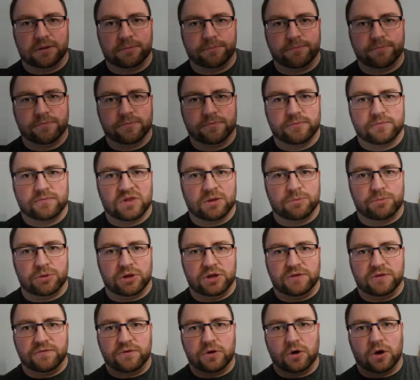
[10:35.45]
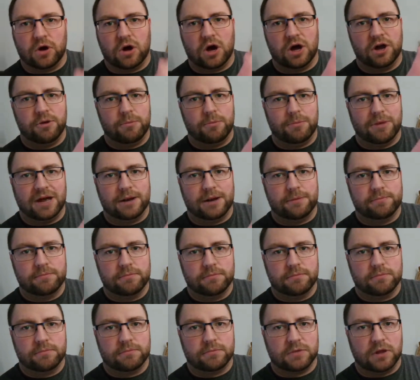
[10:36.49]
Um, but you've got Iron
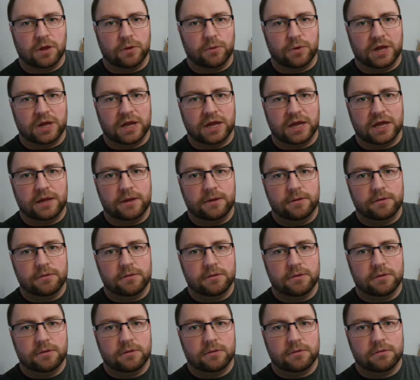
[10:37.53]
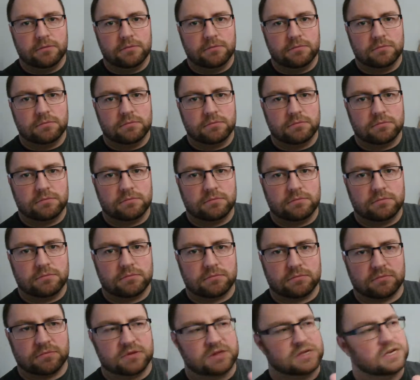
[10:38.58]
Man, Loki,
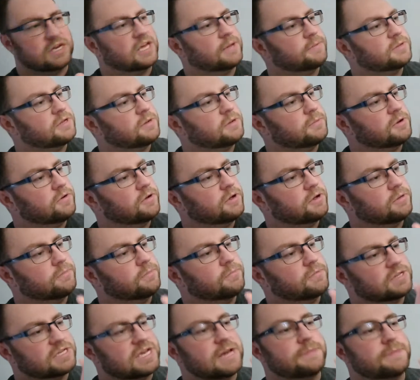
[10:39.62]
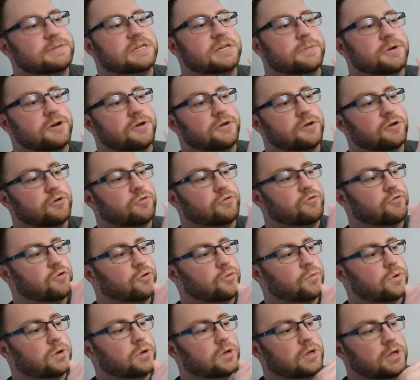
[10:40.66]
is that Captain America? Captain
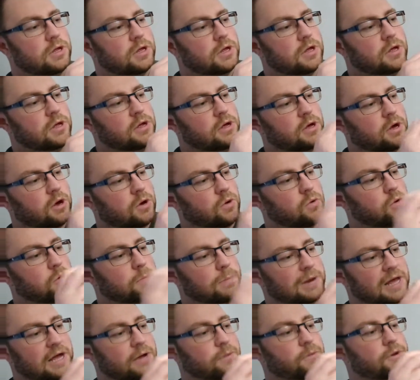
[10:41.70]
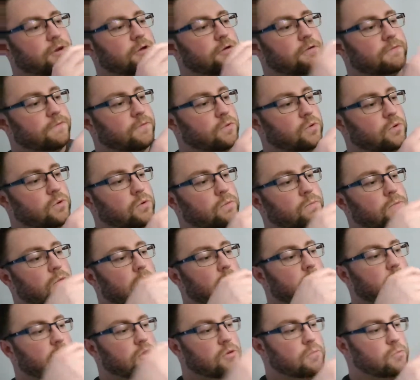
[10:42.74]
America Groot, Hulk, Black Widow
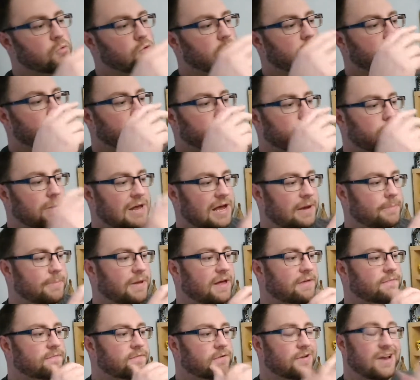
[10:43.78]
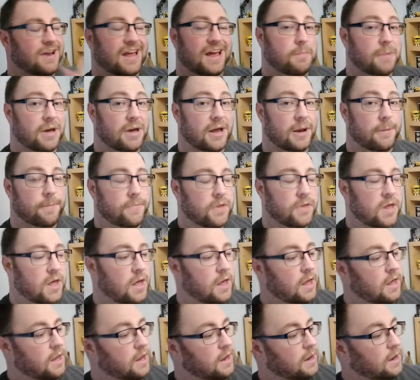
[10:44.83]
4, Gamora, Black Panther and Ant-Man.